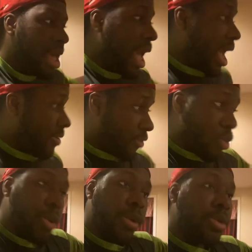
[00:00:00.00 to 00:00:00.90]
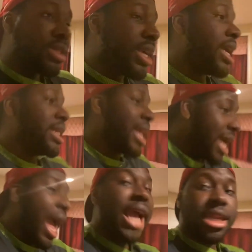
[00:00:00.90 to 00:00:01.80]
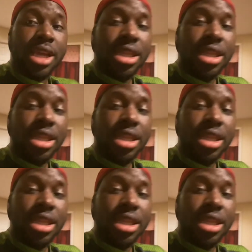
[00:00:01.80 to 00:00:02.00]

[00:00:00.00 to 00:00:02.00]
And from what we were seeing, they had good